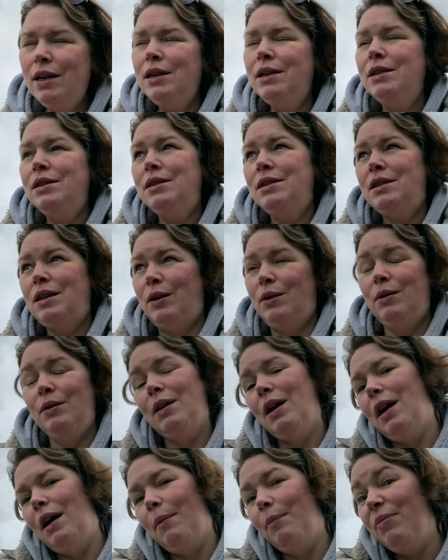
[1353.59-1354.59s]
So
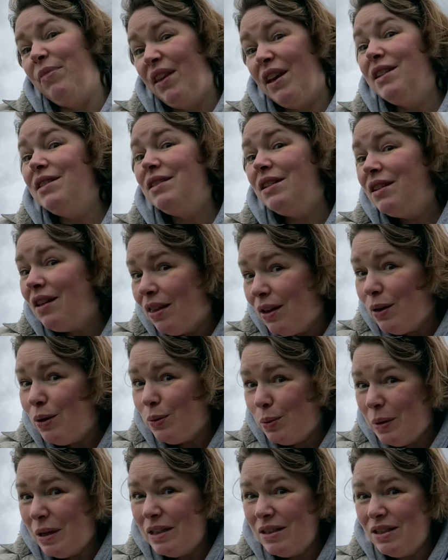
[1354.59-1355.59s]
that's another
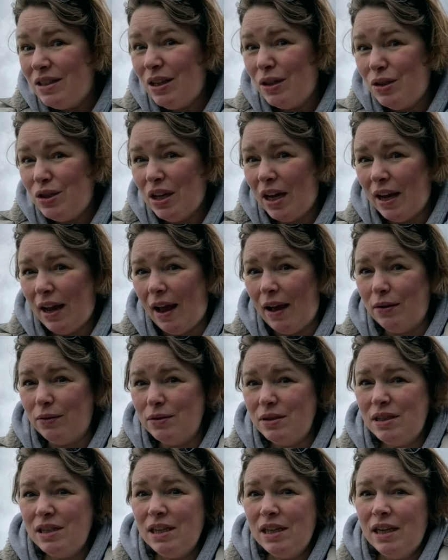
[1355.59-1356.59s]
good one to go check
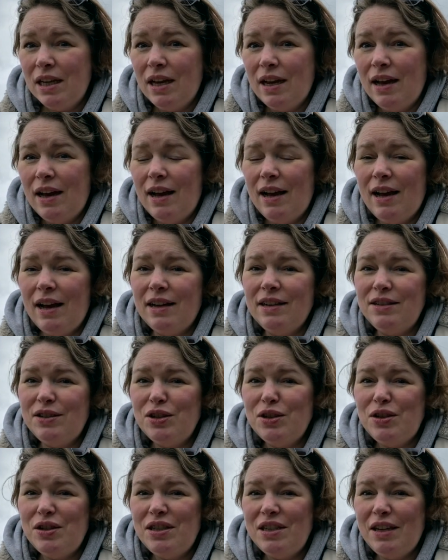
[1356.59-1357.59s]
out. And
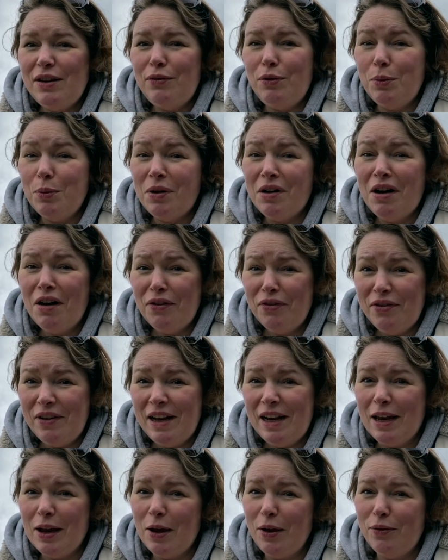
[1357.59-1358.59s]
just, if you are
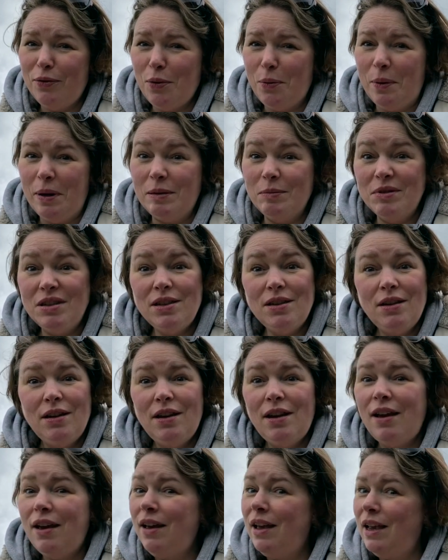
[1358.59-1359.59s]
feeling overwhelmed,
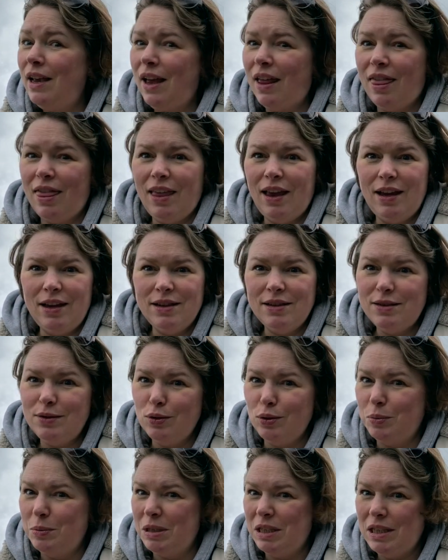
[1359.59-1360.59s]
I think it's
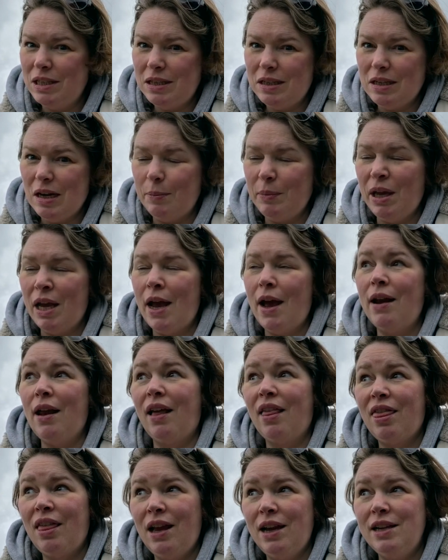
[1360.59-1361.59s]
normal at this time of year, and
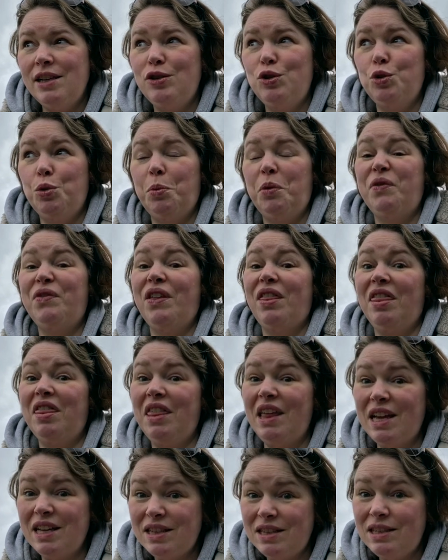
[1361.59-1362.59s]
I think it's normal for
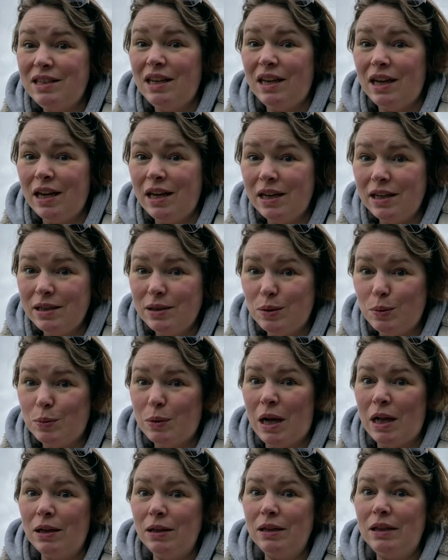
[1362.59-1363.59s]
this year as
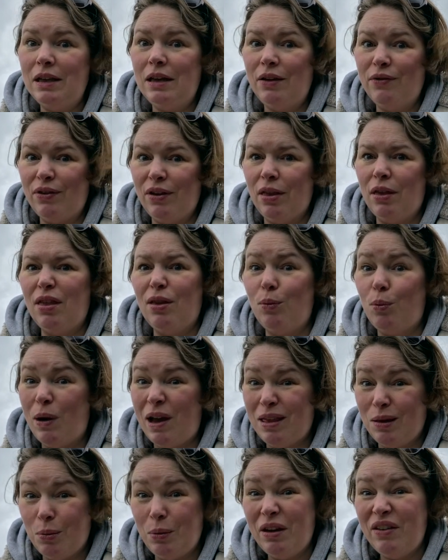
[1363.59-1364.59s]
well, given the
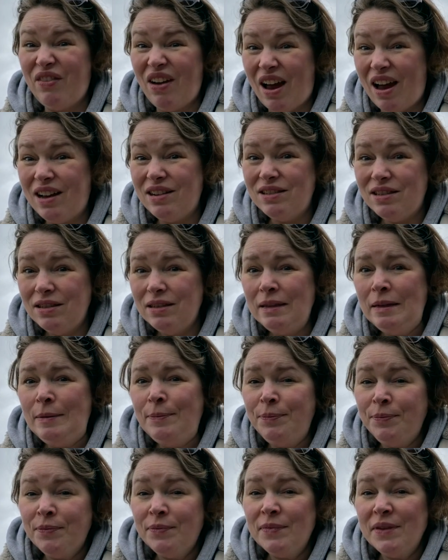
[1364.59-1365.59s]
weather we've had.
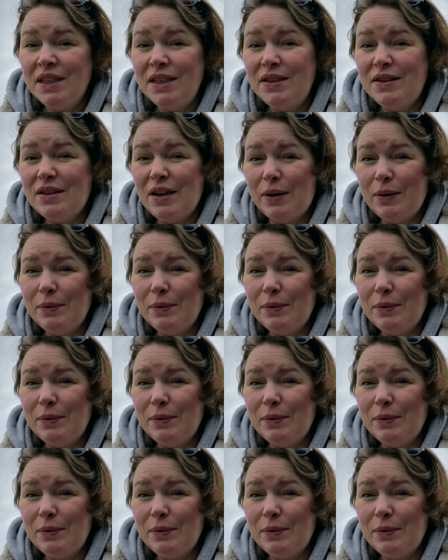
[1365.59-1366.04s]
So